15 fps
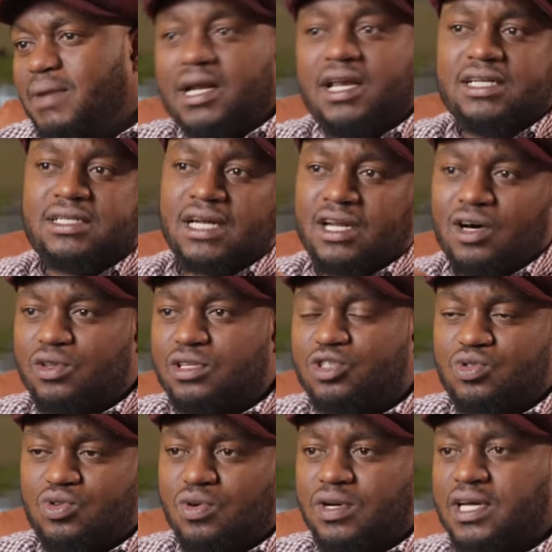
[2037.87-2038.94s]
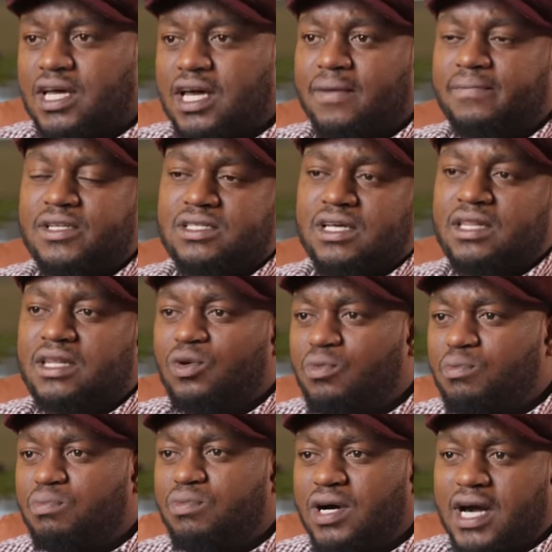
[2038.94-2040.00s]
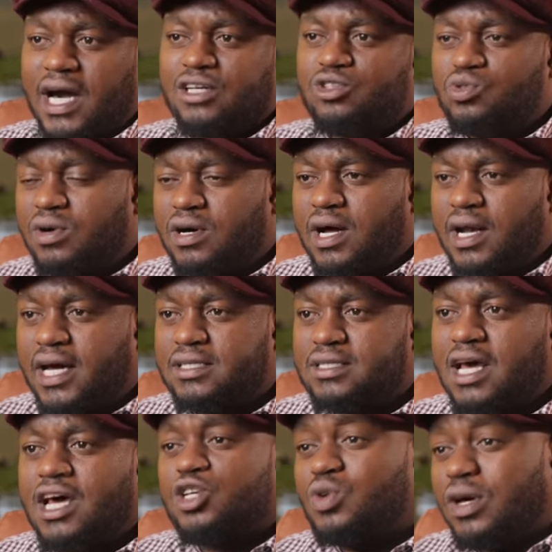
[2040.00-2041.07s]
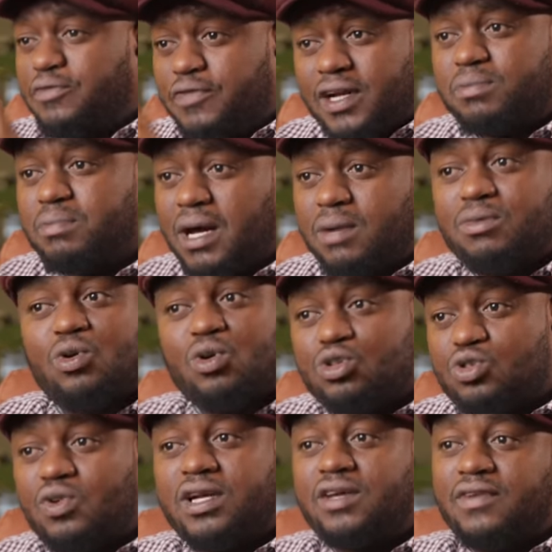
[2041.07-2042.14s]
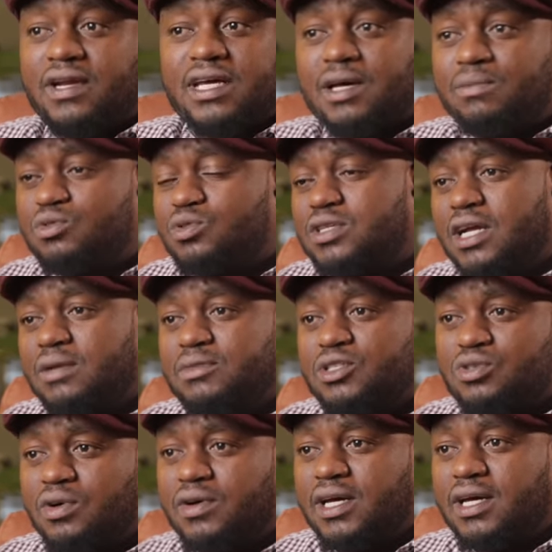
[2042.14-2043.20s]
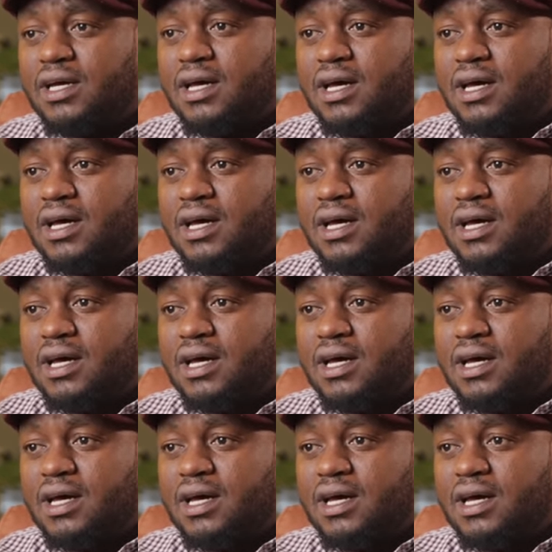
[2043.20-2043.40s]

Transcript: But later now the story came, these are the guys who organized. So I felt bad because no one even came to tell me sorry.